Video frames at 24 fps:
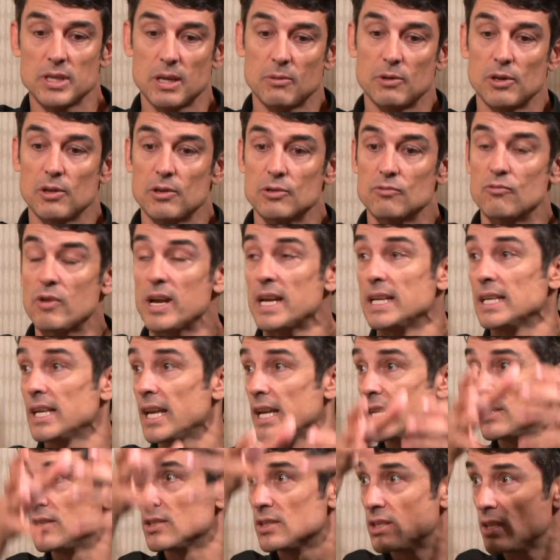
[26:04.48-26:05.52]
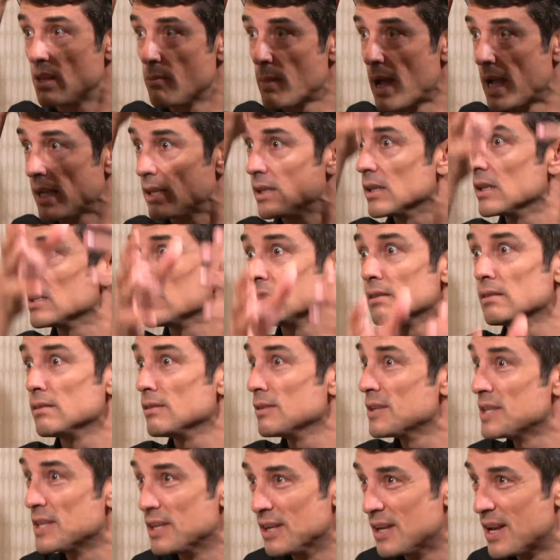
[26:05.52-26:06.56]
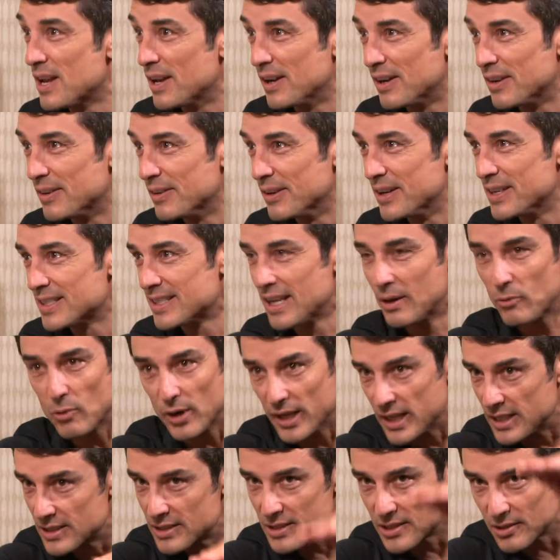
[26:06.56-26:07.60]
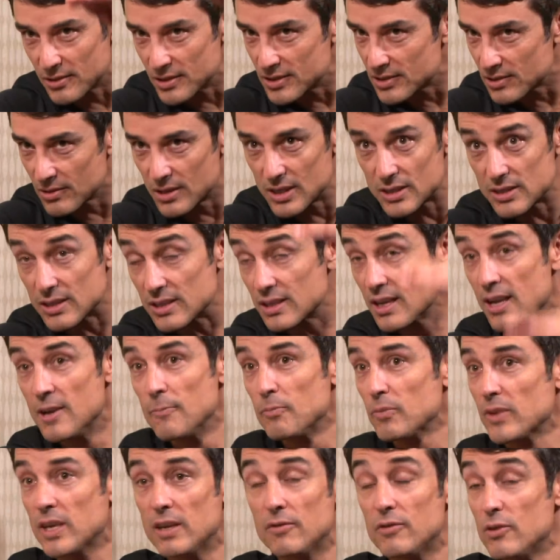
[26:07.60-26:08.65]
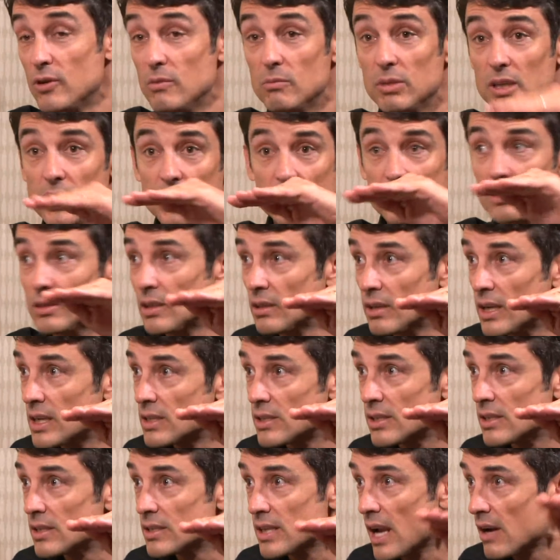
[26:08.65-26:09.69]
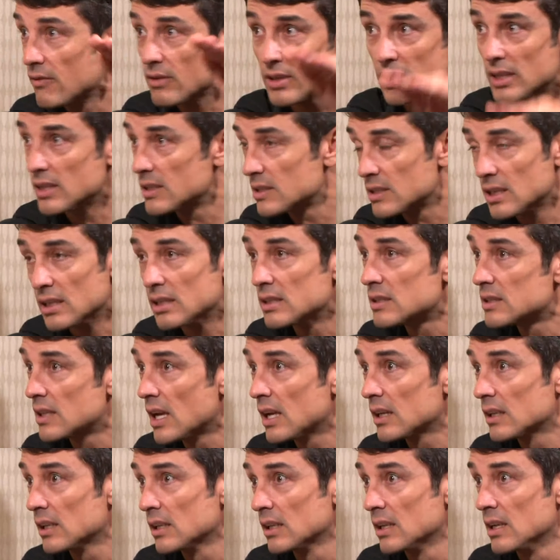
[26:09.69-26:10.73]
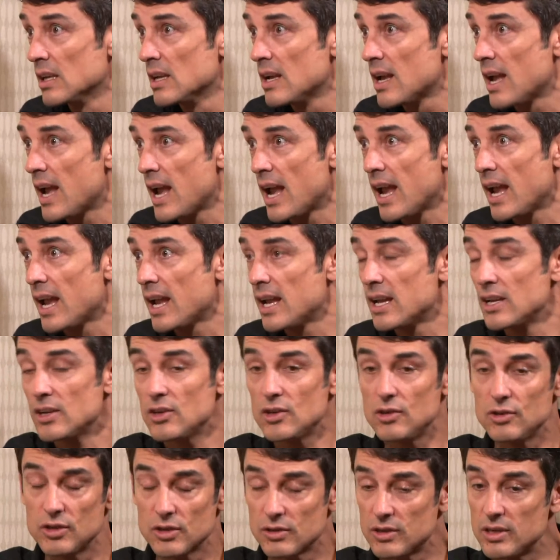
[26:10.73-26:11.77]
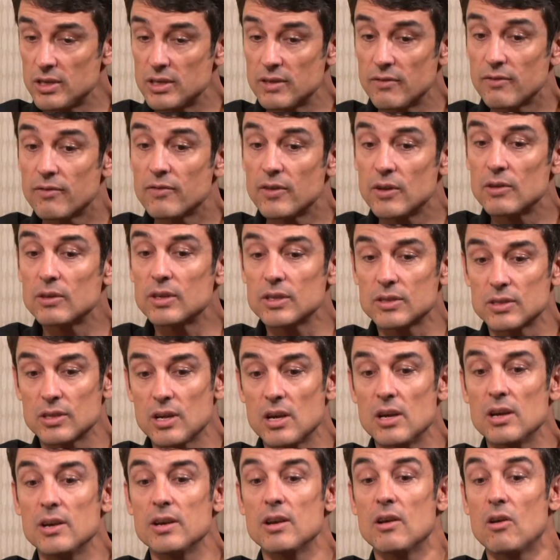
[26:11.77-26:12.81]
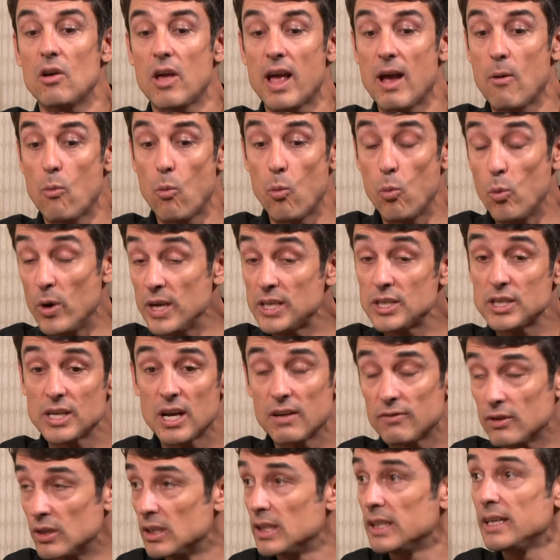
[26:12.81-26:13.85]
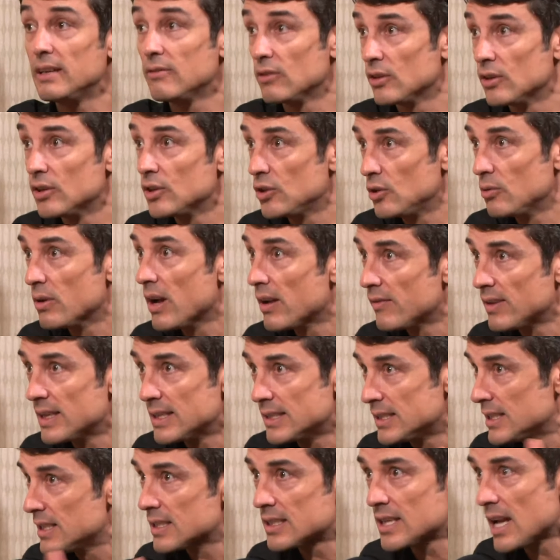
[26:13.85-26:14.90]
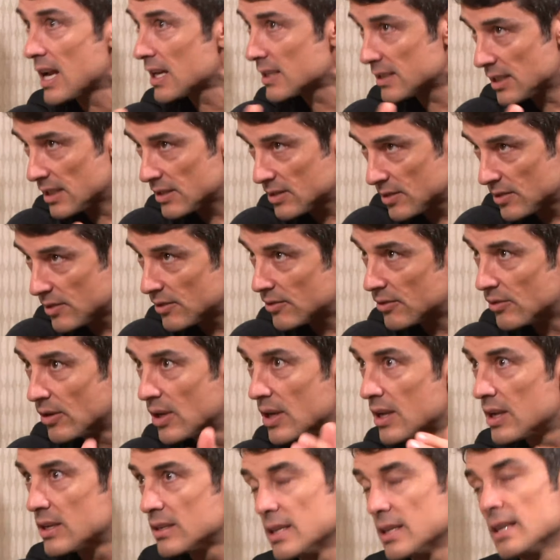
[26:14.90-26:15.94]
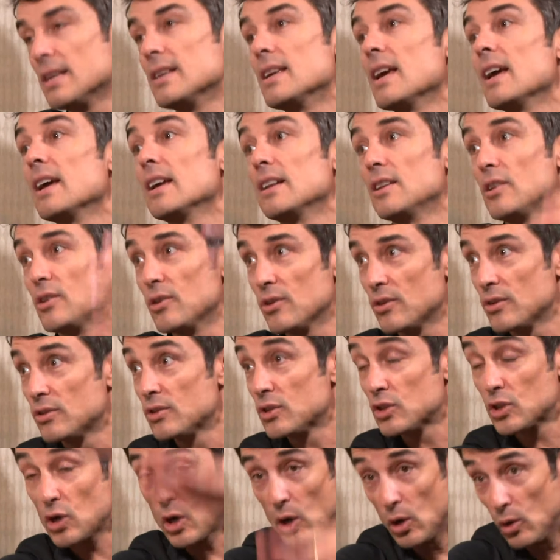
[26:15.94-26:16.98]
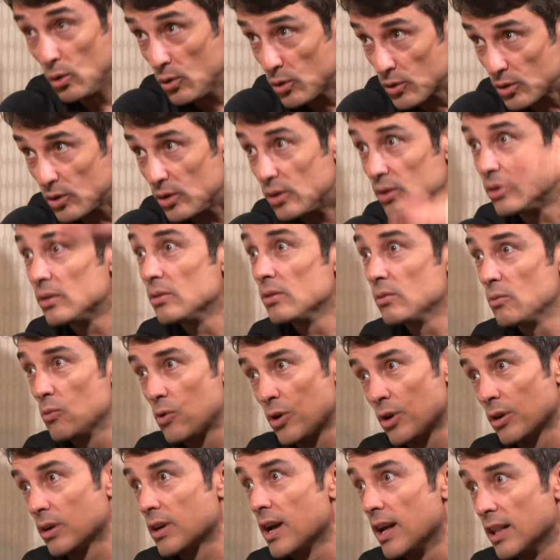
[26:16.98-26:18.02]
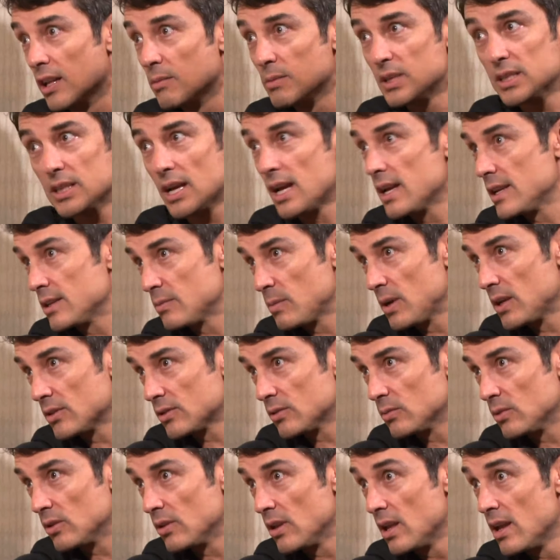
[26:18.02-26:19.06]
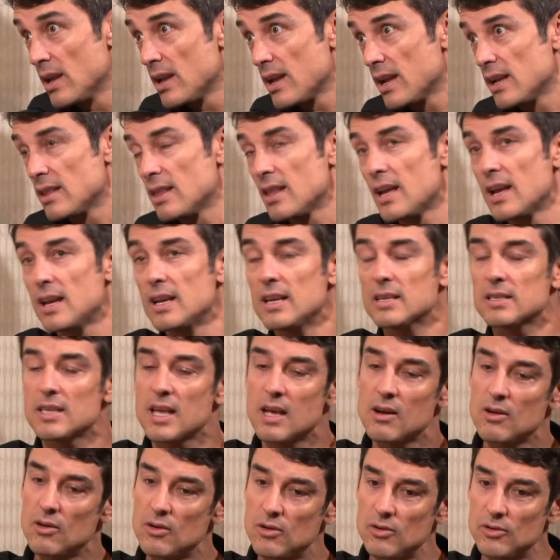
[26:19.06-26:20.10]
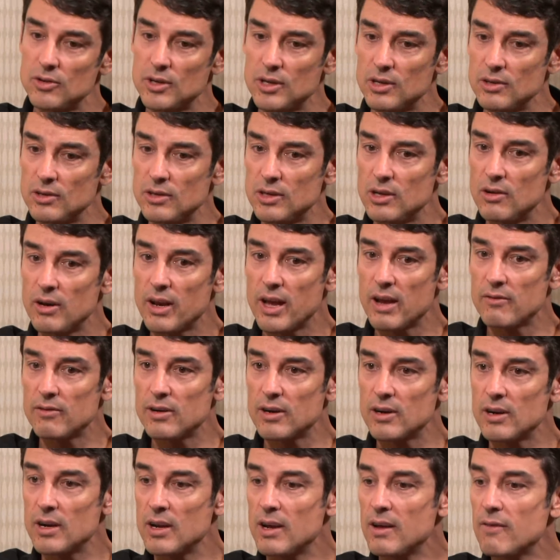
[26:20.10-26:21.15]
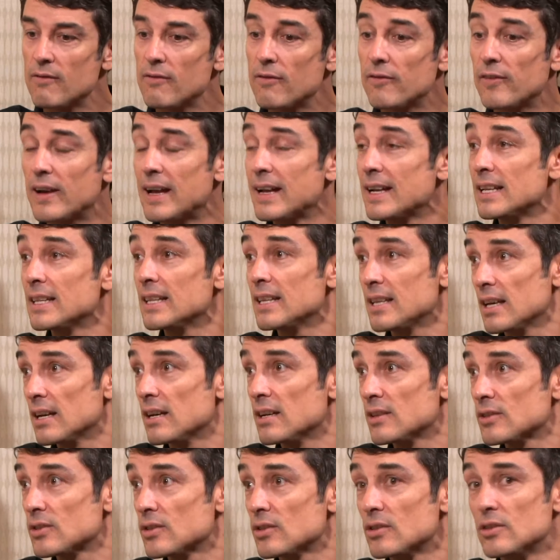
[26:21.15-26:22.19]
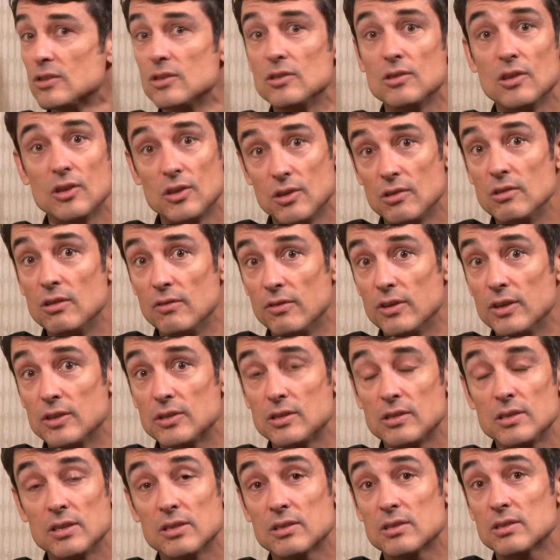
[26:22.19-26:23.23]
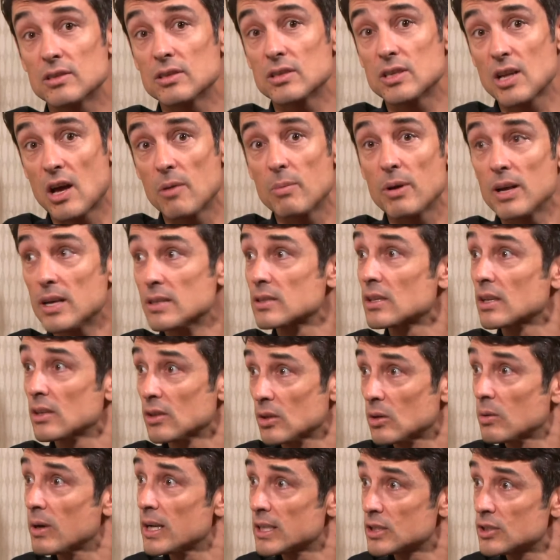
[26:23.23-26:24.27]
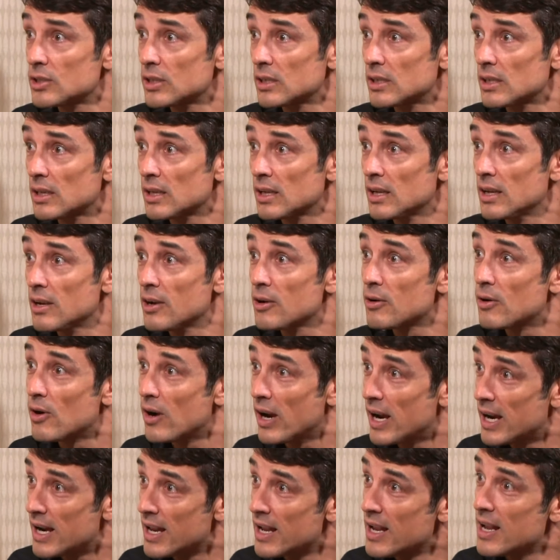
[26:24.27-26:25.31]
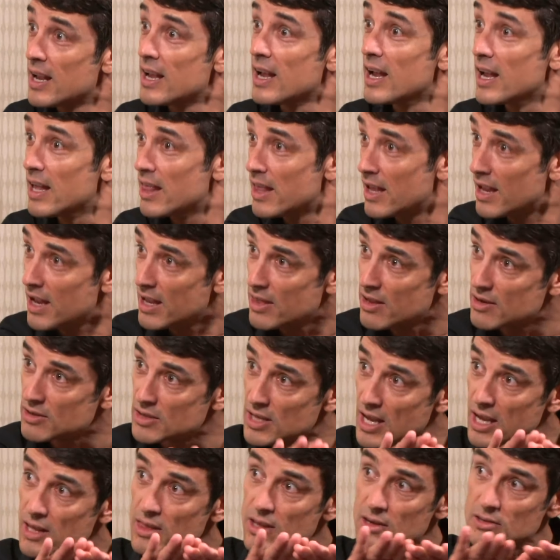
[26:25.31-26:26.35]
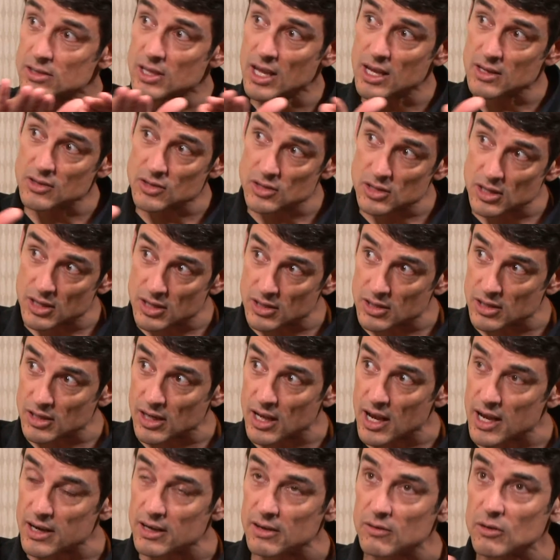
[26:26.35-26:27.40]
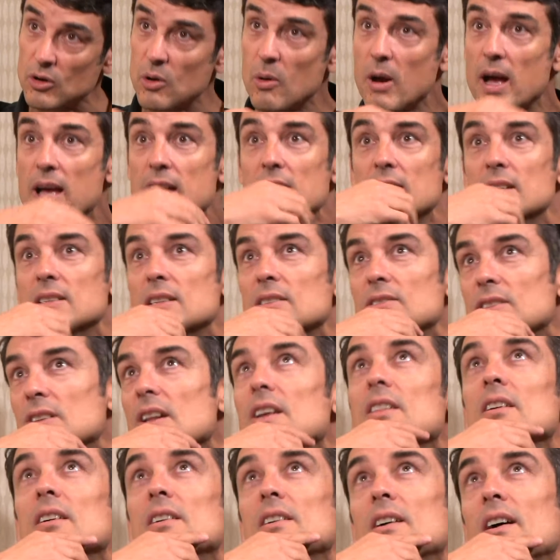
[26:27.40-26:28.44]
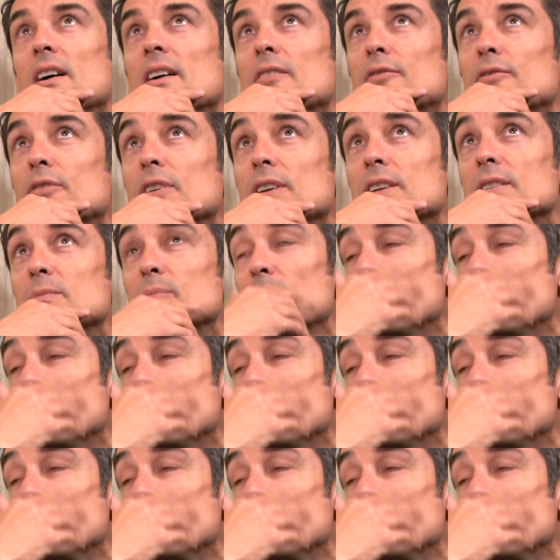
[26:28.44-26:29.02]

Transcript: like one of those rain gauges in the backyard, where it's like 1 inch, 2 inch, 3 inches. If you're below 3 inches, everything's going to suck. And you just need to focus on whichever lever you have easiest access to get your total water column as high as possible. And then it's that whole, you don't ever find the answer to the universe, you just stop asking the question. Right, and there's that certain kind of quietness. There's another phrase,